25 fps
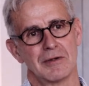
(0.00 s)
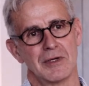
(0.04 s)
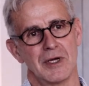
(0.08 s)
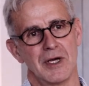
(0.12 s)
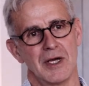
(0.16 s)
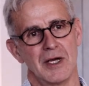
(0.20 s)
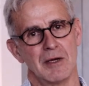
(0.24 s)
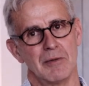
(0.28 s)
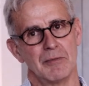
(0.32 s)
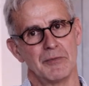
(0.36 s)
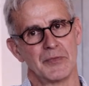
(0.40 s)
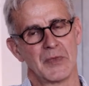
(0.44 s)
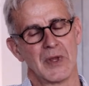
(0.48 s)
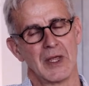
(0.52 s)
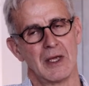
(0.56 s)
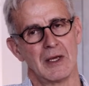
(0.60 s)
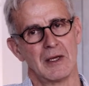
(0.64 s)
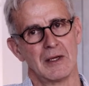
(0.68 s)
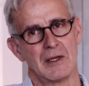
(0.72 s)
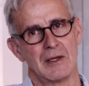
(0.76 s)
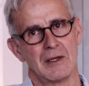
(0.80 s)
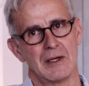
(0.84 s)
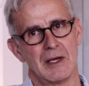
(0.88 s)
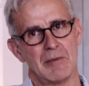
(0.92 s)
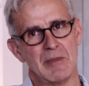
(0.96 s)
I
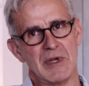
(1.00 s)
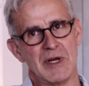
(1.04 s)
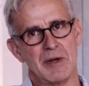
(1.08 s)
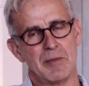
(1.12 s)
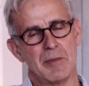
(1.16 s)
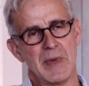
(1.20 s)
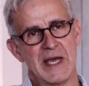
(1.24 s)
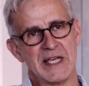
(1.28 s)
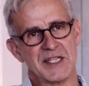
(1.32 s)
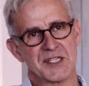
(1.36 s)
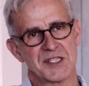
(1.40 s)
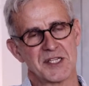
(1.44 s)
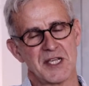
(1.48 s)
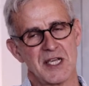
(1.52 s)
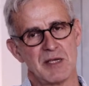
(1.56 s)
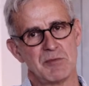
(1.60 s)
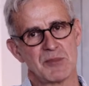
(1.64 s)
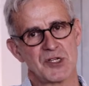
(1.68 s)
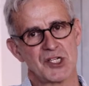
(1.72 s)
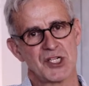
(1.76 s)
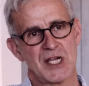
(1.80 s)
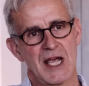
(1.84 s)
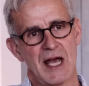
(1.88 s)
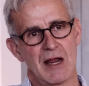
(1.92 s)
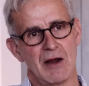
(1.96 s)
mean, it may seem
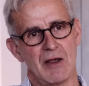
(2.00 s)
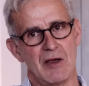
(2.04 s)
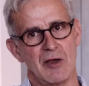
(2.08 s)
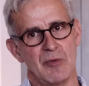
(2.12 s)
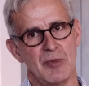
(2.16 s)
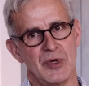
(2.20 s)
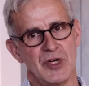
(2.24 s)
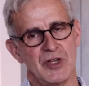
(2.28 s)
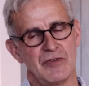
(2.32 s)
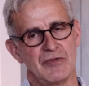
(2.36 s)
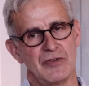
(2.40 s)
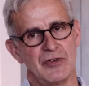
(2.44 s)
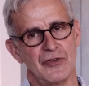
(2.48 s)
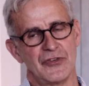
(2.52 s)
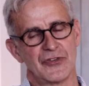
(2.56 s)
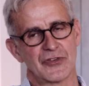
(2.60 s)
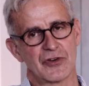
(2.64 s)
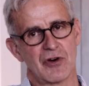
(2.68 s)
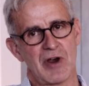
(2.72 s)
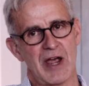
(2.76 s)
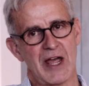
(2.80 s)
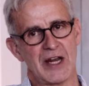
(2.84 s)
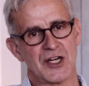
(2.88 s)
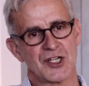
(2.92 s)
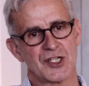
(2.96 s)
shallow, but if you
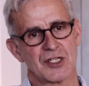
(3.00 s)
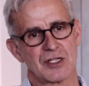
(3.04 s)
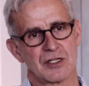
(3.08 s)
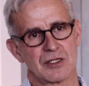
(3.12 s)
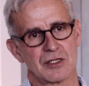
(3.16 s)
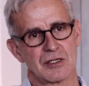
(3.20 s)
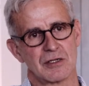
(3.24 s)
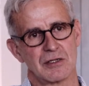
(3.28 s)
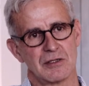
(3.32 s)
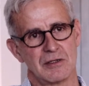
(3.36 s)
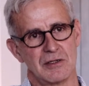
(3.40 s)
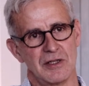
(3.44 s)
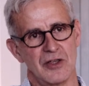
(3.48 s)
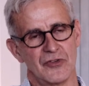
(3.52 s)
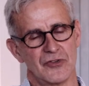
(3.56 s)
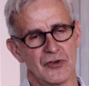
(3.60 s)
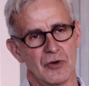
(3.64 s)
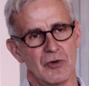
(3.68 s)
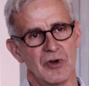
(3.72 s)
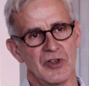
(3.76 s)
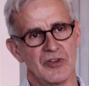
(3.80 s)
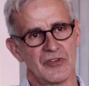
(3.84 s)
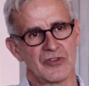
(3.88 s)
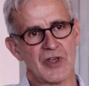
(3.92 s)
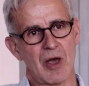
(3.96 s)
scratch, there's
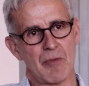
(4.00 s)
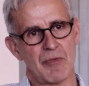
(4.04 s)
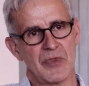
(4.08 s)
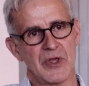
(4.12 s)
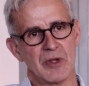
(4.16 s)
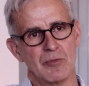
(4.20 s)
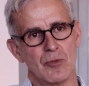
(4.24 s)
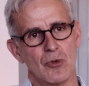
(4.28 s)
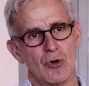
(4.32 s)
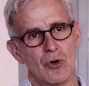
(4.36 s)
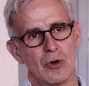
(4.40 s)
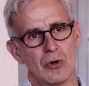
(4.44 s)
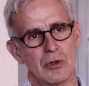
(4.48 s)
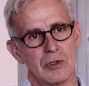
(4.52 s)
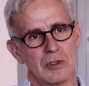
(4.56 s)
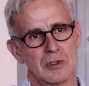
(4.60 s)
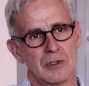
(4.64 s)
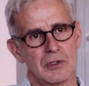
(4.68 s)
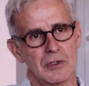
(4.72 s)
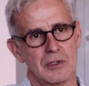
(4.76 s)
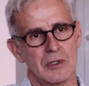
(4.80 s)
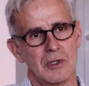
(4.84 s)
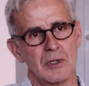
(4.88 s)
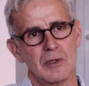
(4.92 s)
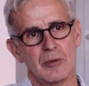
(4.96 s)
always something more
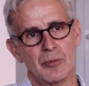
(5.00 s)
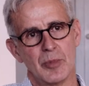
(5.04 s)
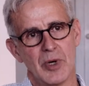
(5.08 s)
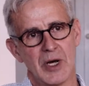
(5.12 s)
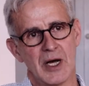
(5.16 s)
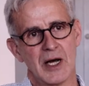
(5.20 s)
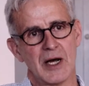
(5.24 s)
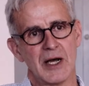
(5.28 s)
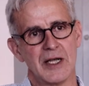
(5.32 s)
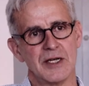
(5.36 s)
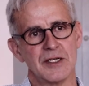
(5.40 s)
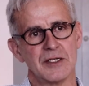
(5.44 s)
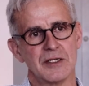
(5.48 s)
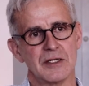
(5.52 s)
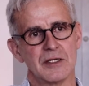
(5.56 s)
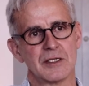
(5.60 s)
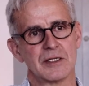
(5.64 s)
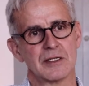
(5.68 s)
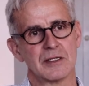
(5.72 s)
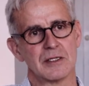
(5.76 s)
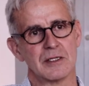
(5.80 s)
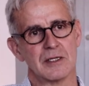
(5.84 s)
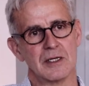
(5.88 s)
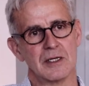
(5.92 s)
behind it.